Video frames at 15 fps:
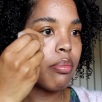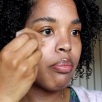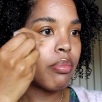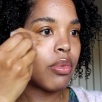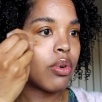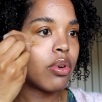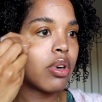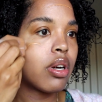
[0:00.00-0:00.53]

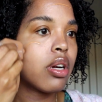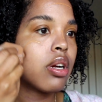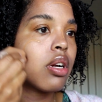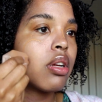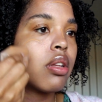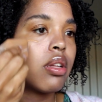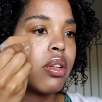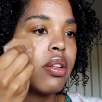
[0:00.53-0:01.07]

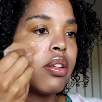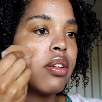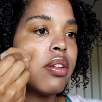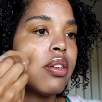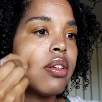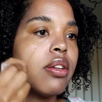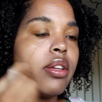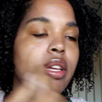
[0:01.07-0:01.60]
more
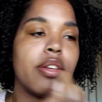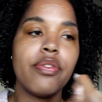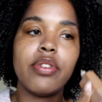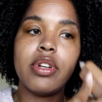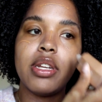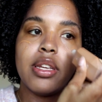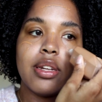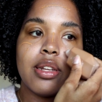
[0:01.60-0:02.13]
if
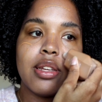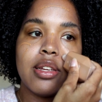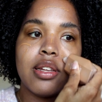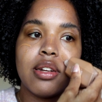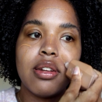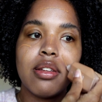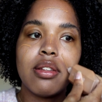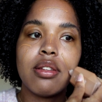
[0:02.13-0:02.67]

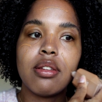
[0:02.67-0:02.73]
needed.